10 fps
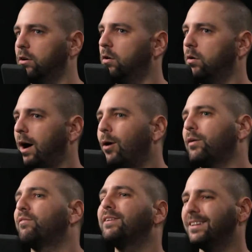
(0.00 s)
how he feels about how
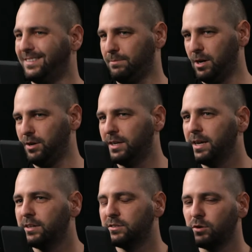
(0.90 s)
it. he feels about it.
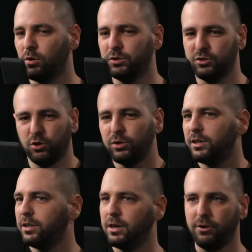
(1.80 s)
So there's no
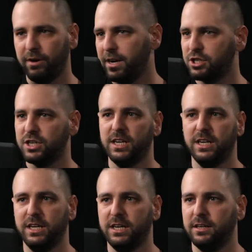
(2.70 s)

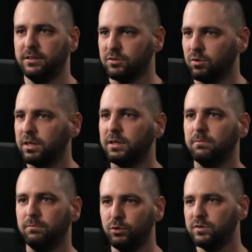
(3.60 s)
narration. There's only
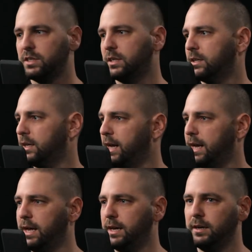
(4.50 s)
music
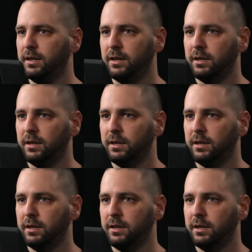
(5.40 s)
and